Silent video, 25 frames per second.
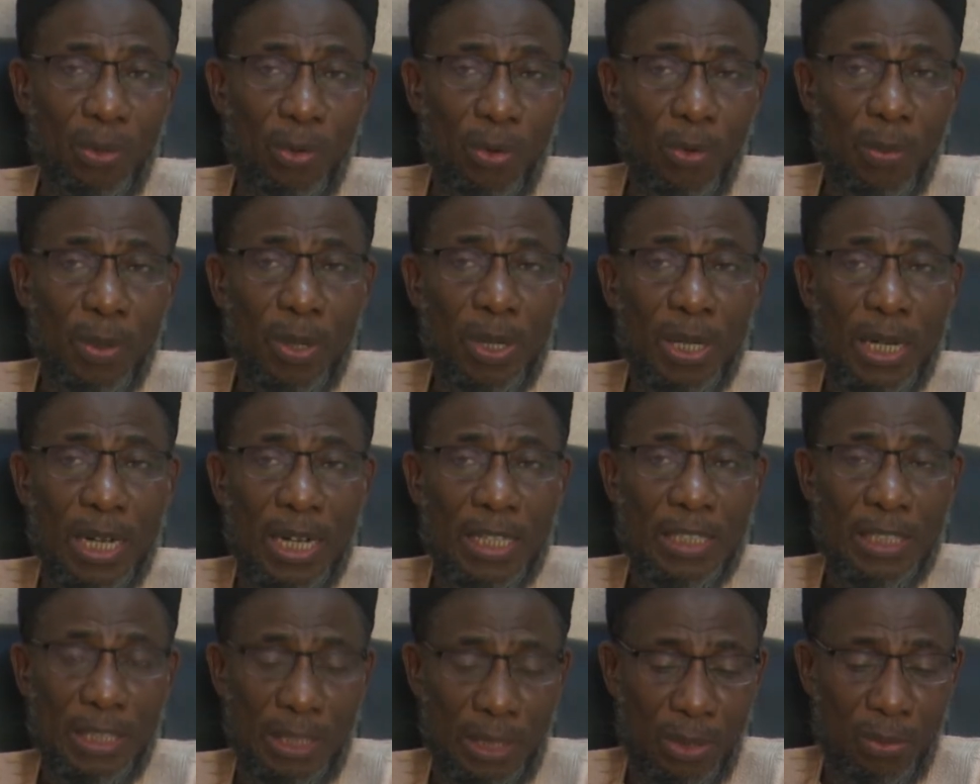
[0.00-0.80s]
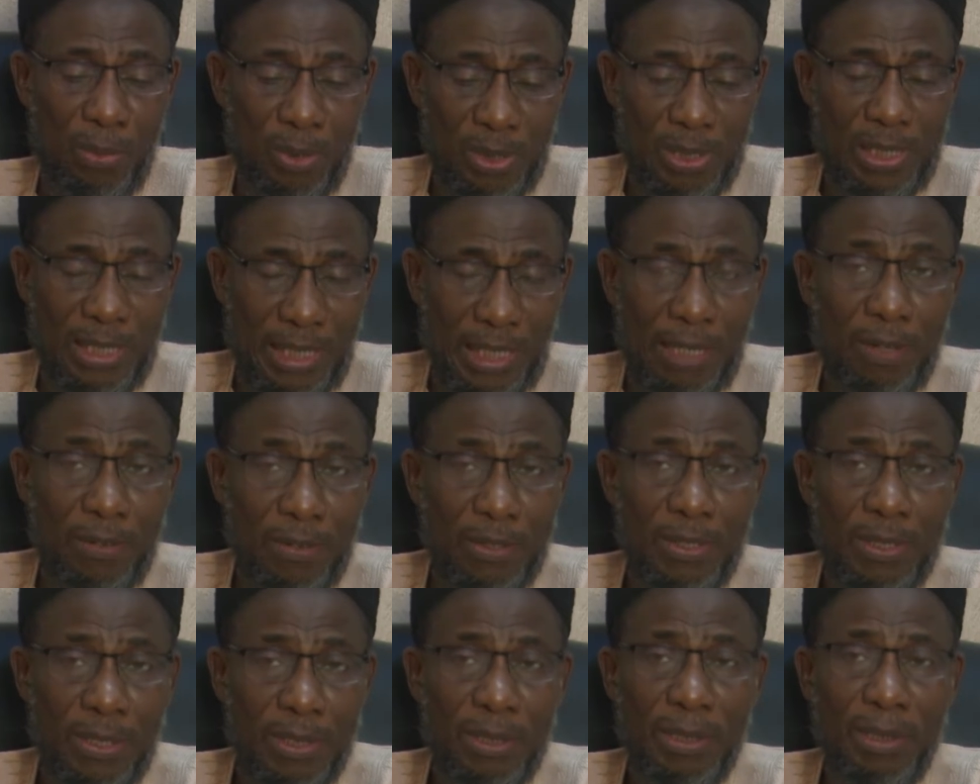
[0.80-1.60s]
Umar, as he was
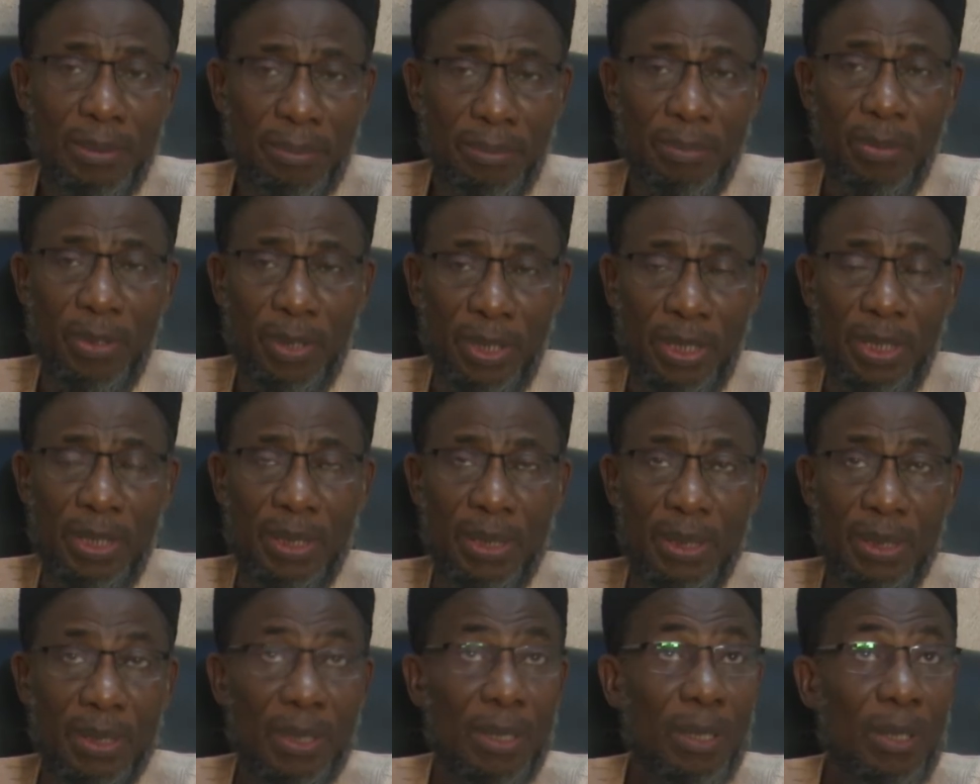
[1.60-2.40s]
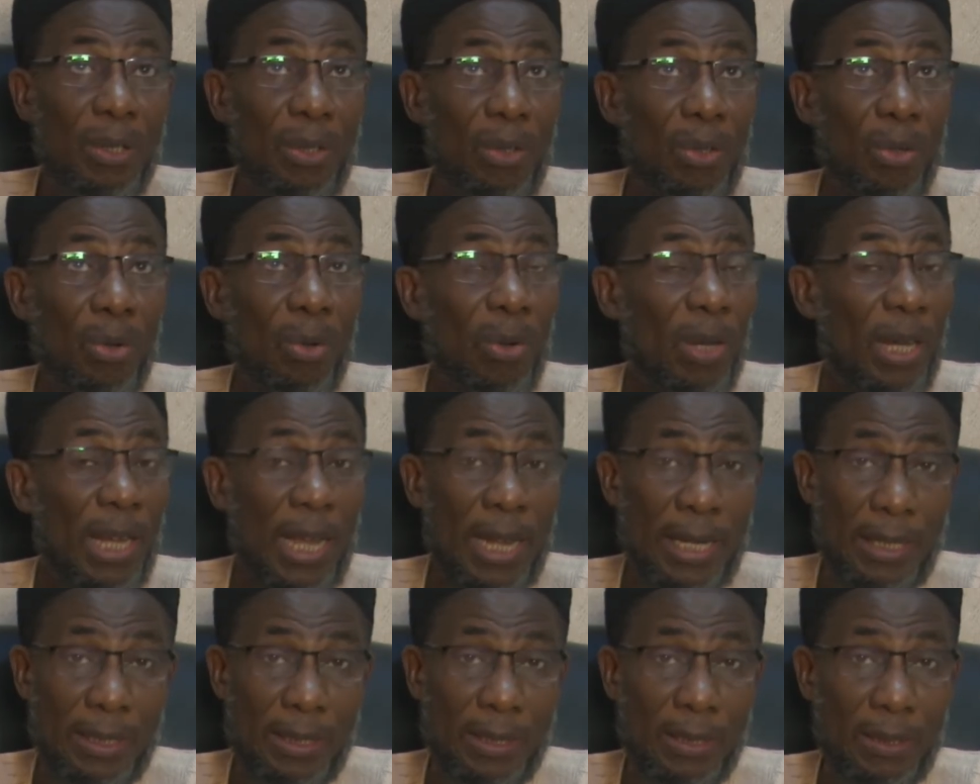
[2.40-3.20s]
counting the money, no
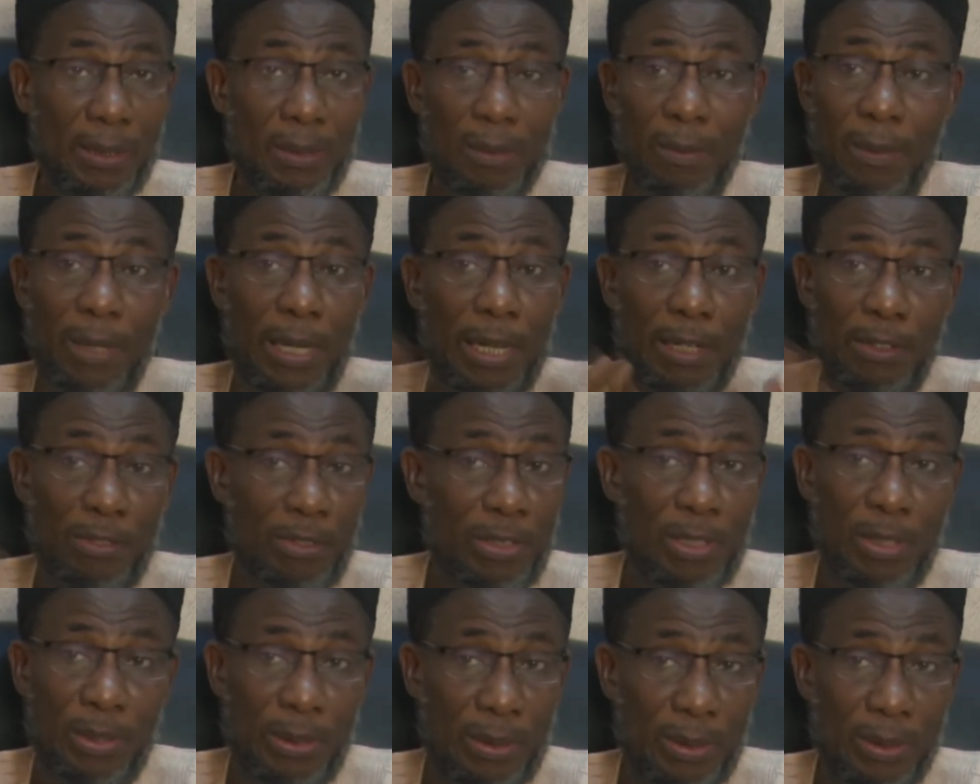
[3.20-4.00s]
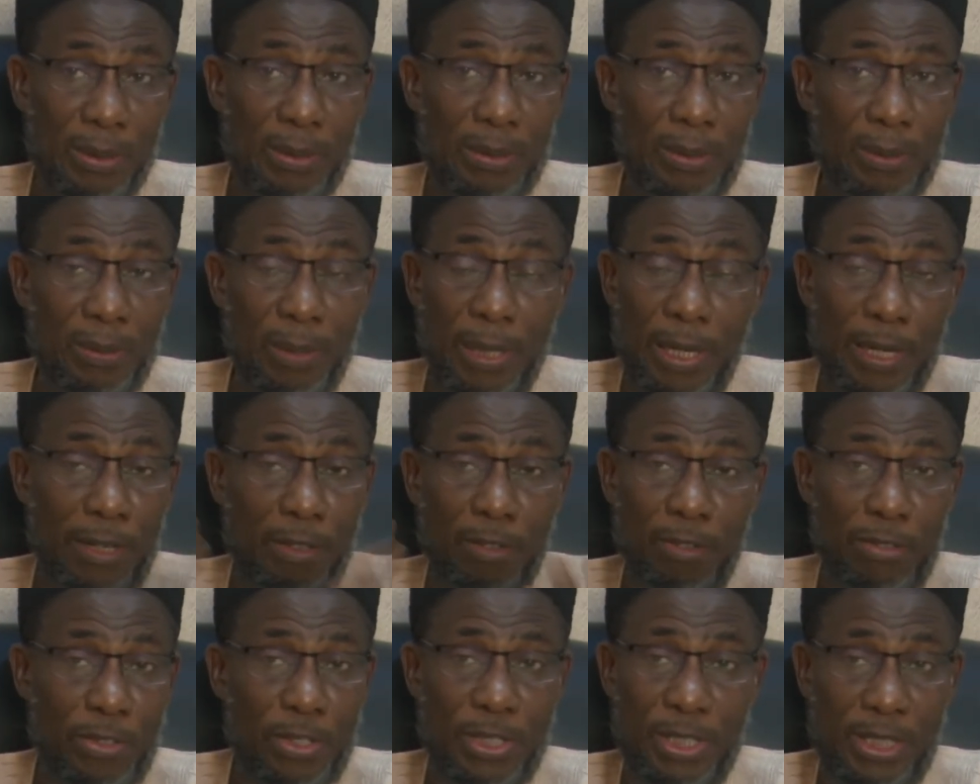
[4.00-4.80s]
light, no
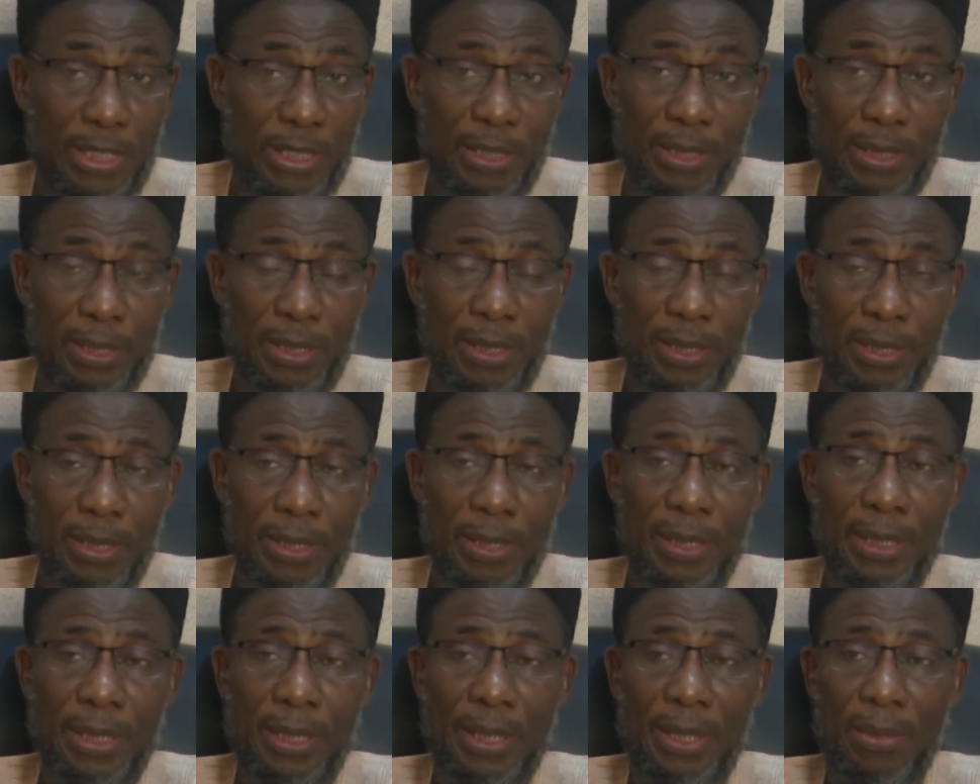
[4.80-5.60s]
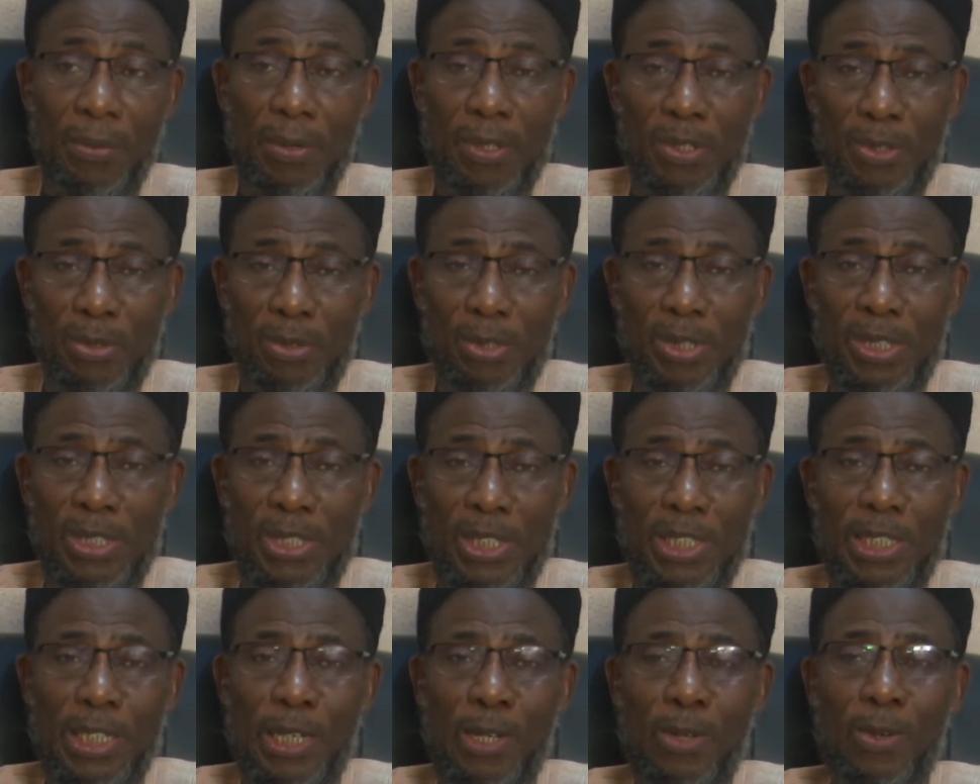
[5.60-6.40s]
electricity. He was using
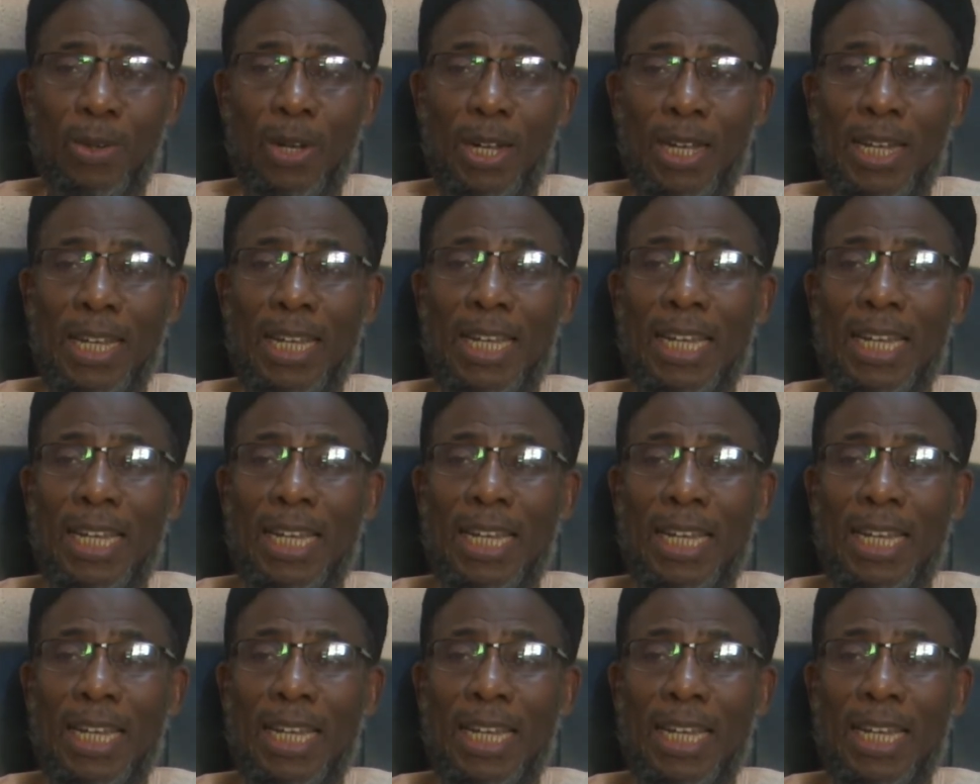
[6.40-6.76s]
just a local